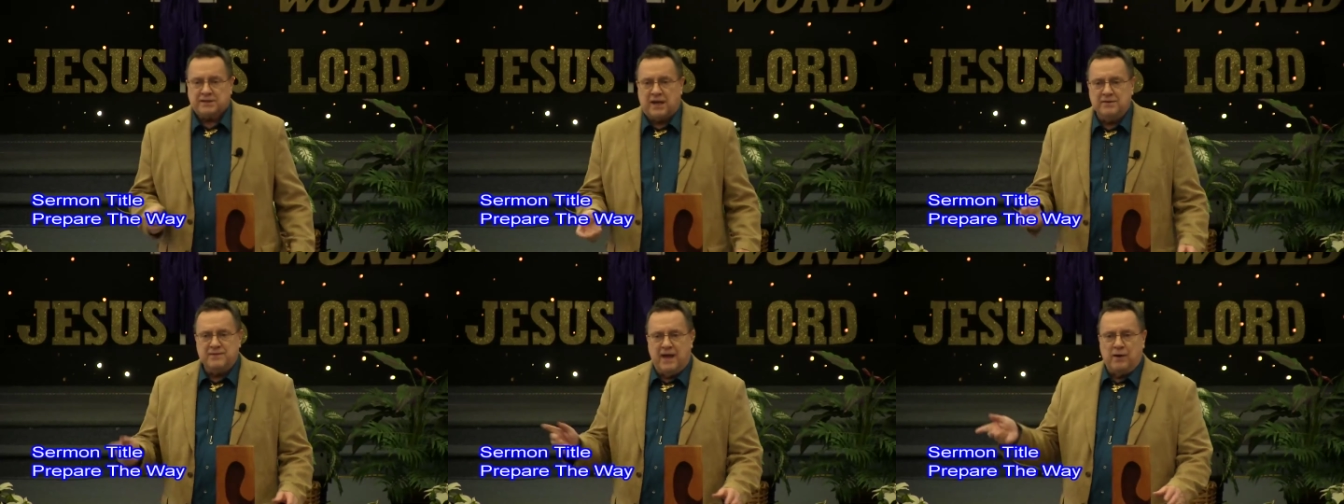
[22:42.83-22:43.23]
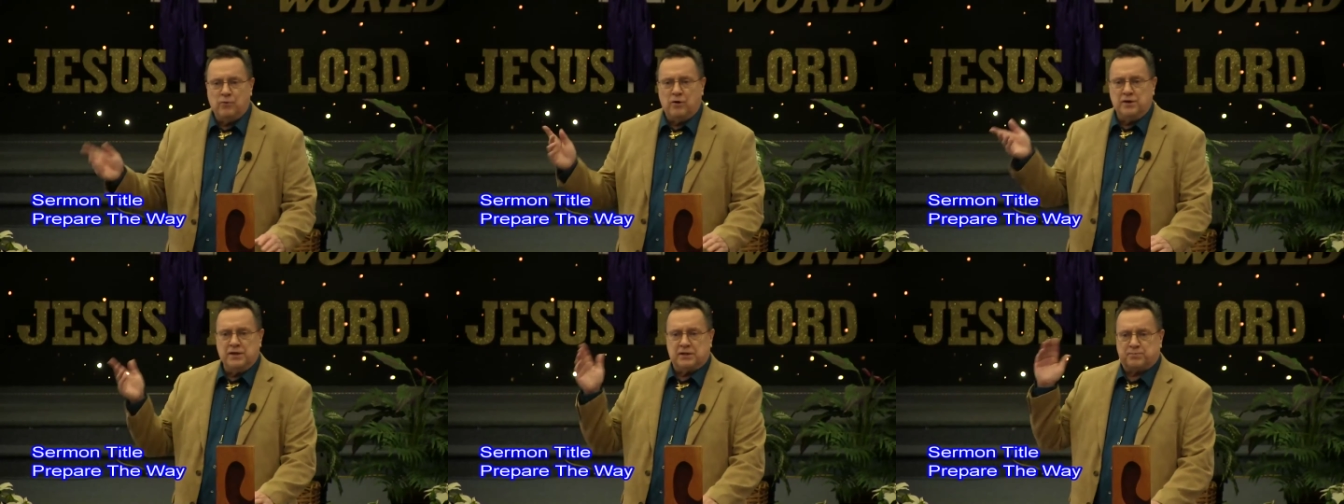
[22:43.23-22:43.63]
save that
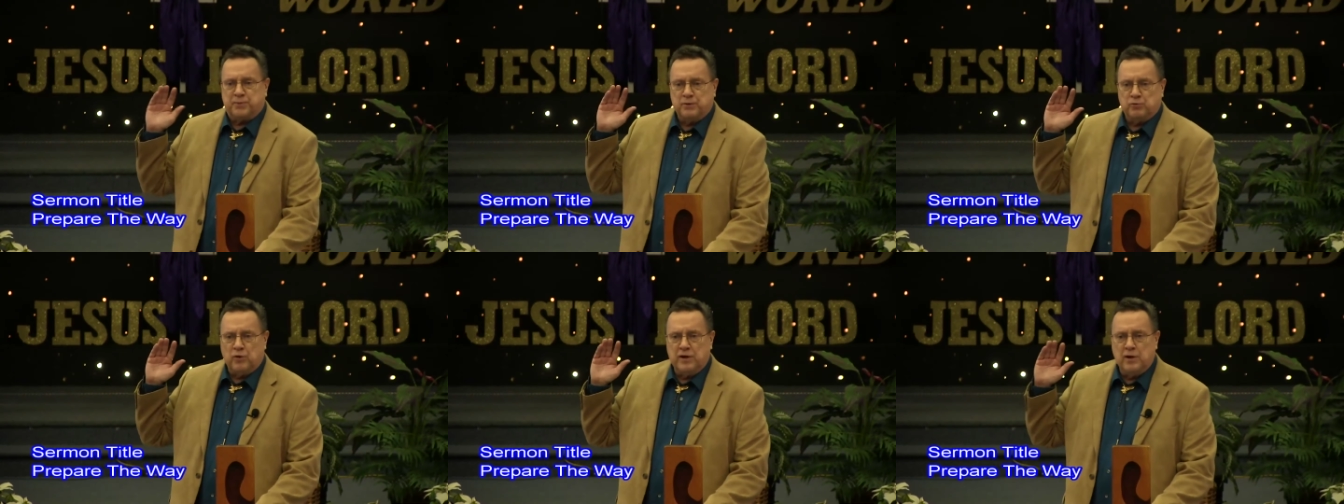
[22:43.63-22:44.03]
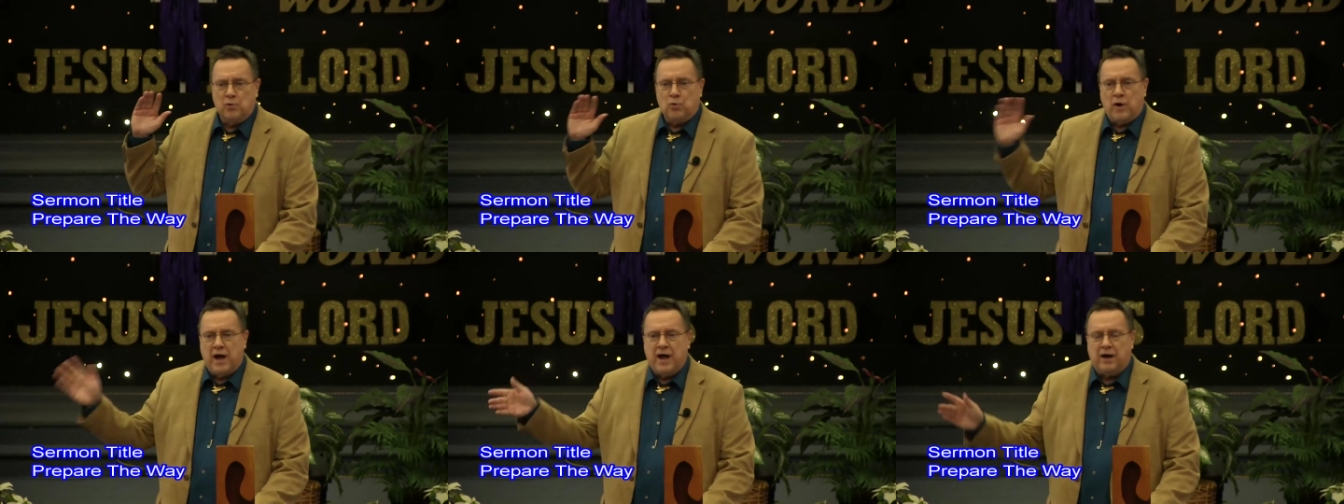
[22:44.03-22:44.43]
one that's been
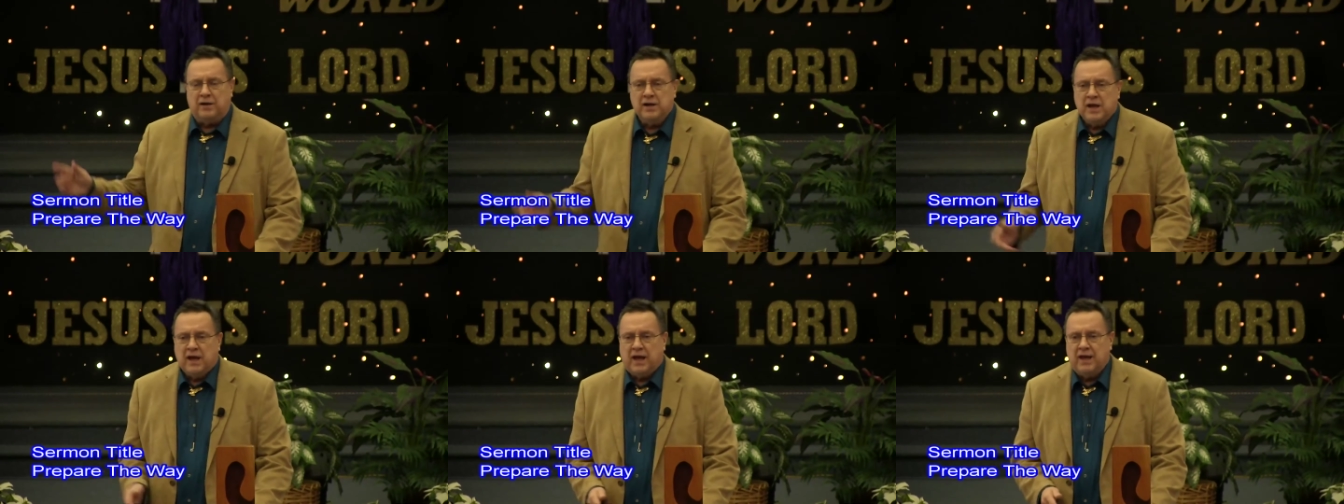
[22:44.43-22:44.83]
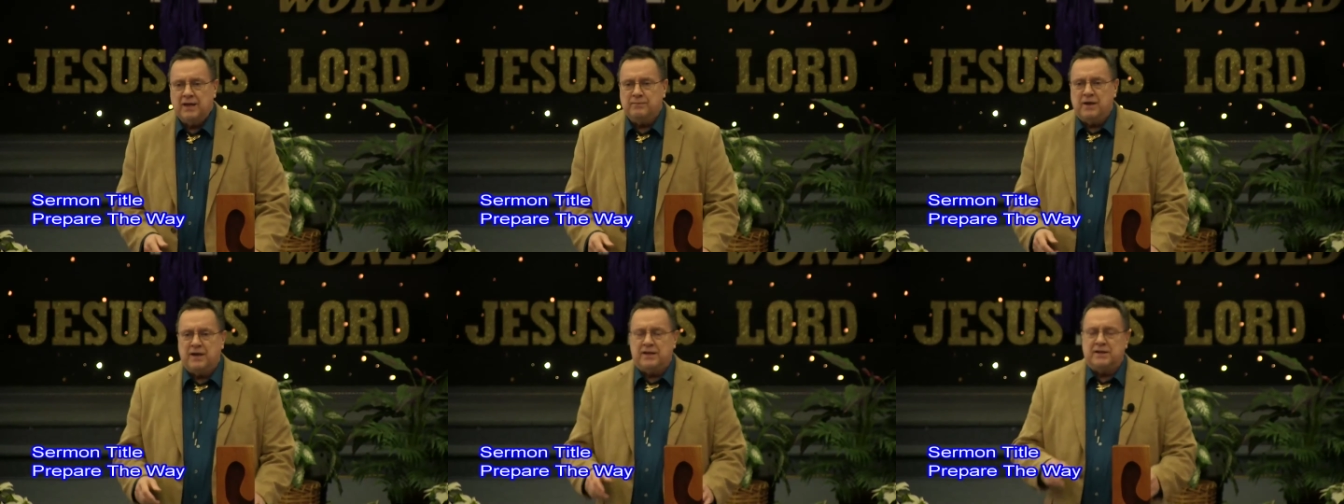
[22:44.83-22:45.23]
running wild,
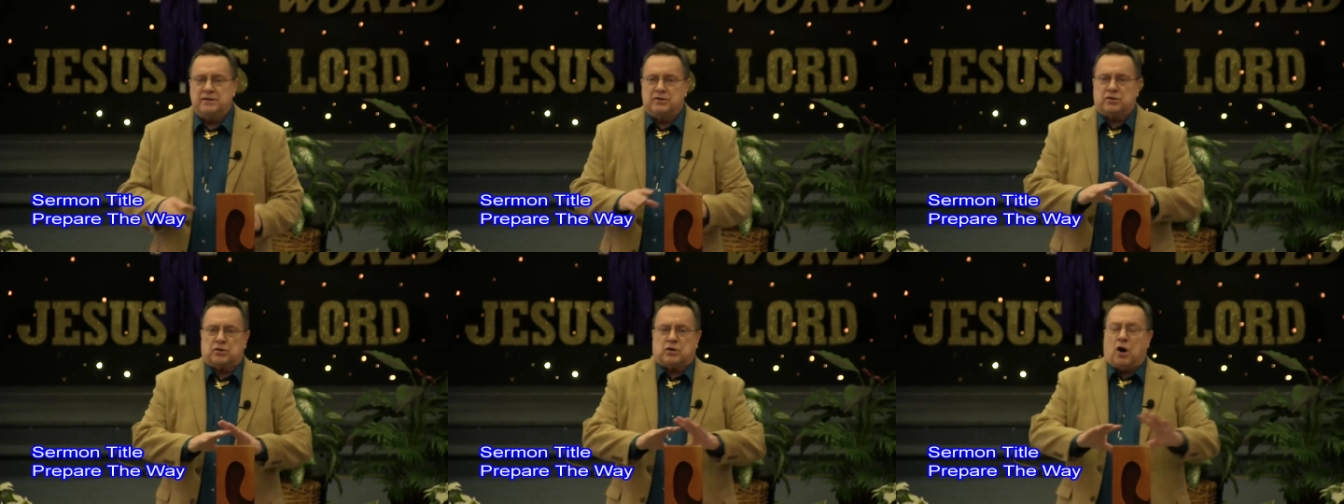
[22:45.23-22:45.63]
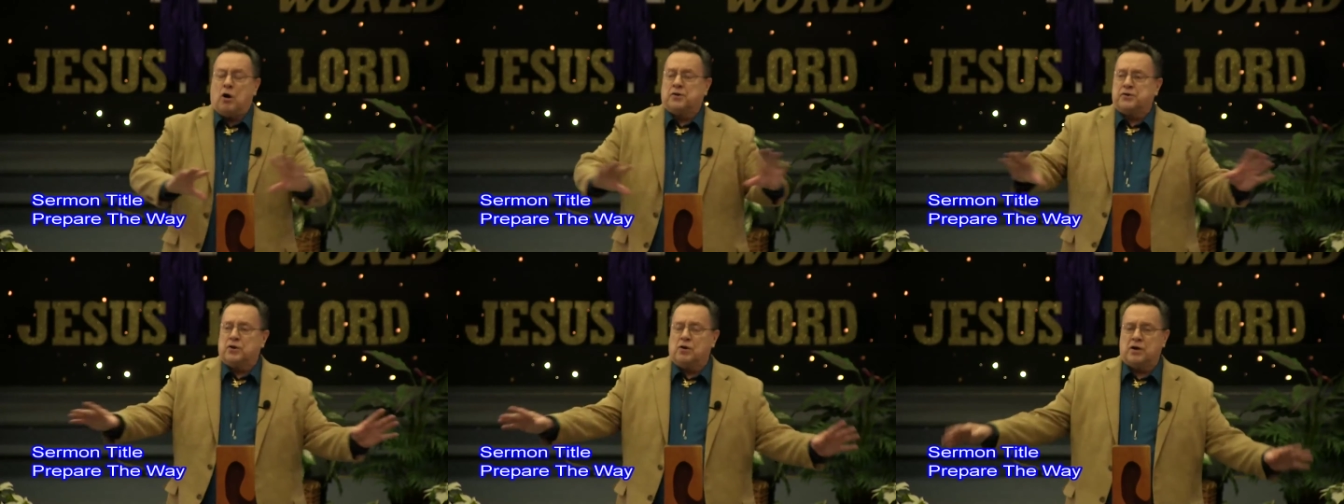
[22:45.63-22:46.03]
amen, and
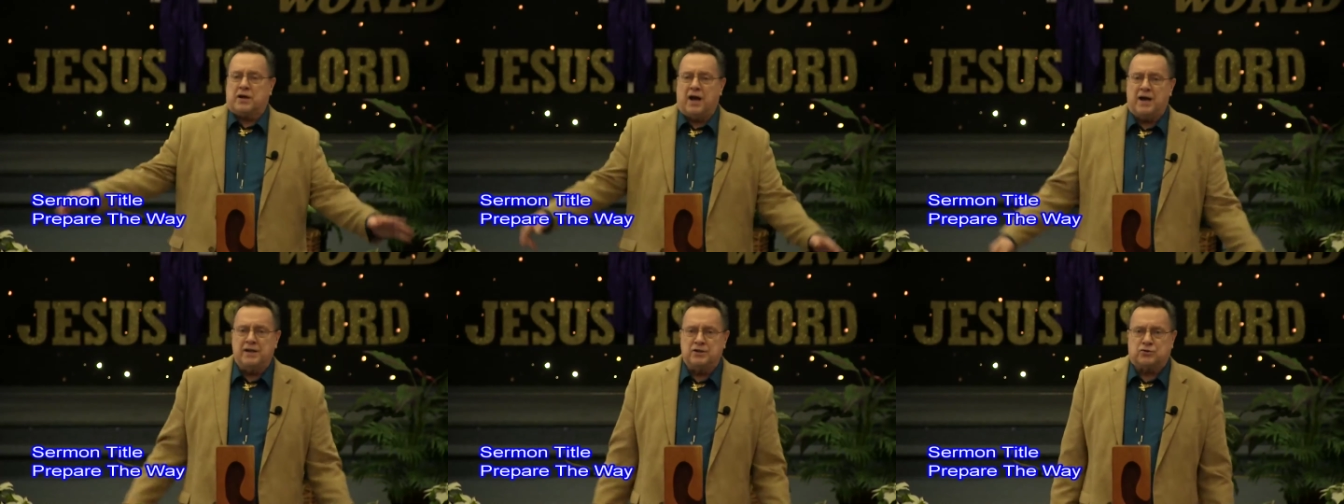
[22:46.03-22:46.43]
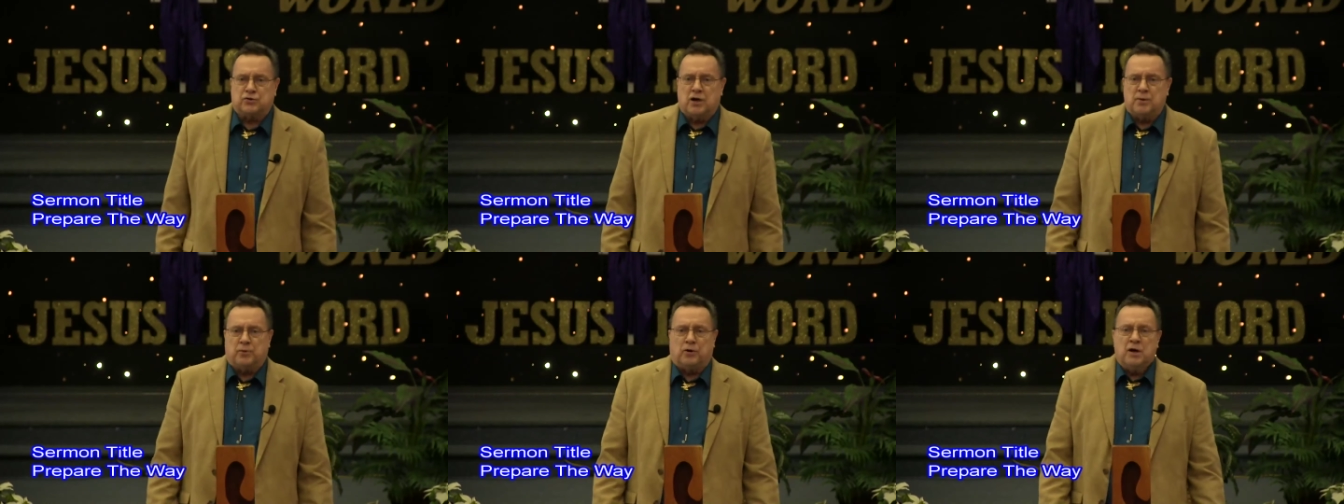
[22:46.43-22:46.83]
causing all kind of
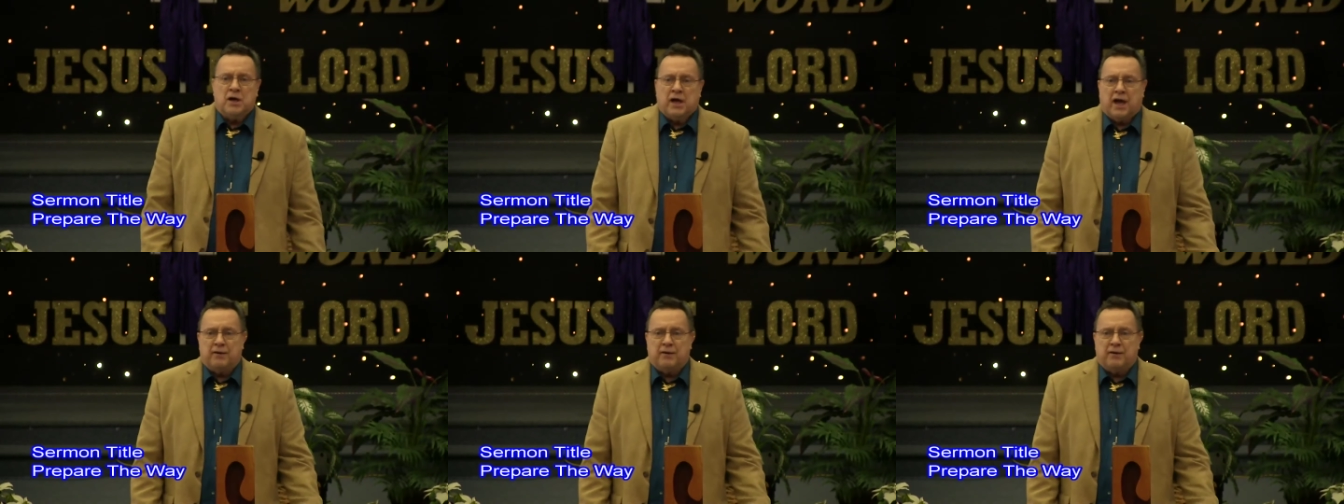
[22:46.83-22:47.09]
trouble.